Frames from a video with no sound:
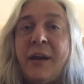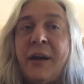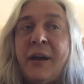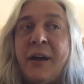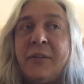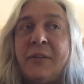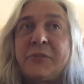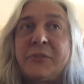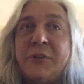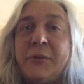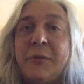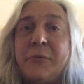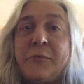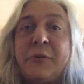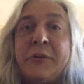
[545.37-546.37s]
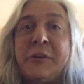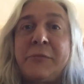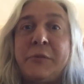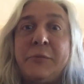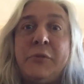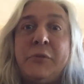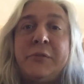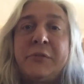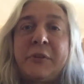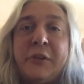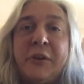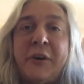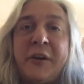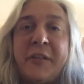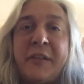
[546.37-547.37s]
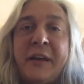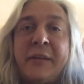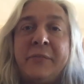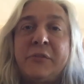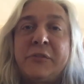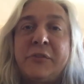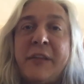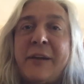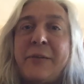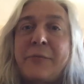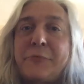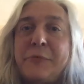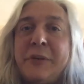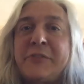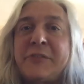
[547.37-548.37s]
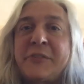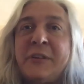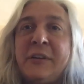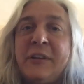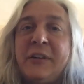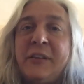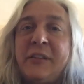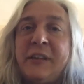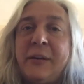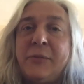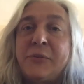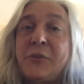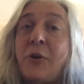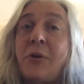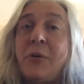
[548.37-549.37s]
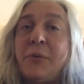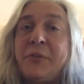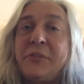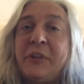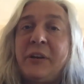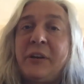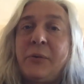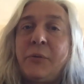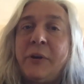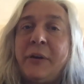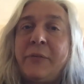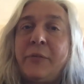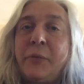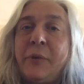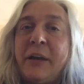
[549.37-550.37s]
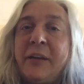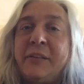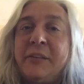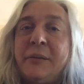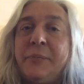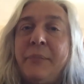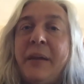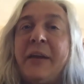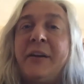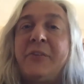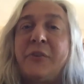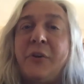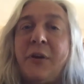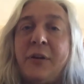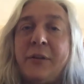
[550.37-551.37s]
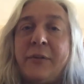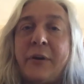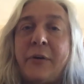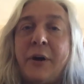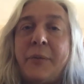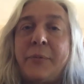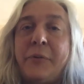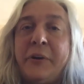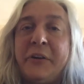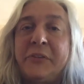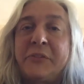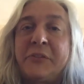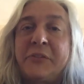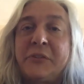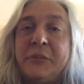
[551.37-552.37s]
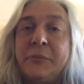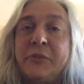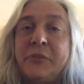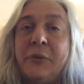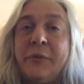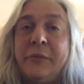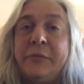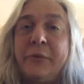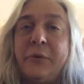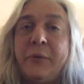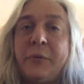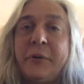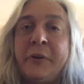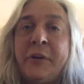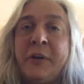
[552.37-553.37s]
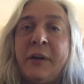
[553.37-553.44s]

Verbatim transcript: Uh, so it really removes a lot of that. So that risk that was always there whenever we had to manage all of our operating systems going forward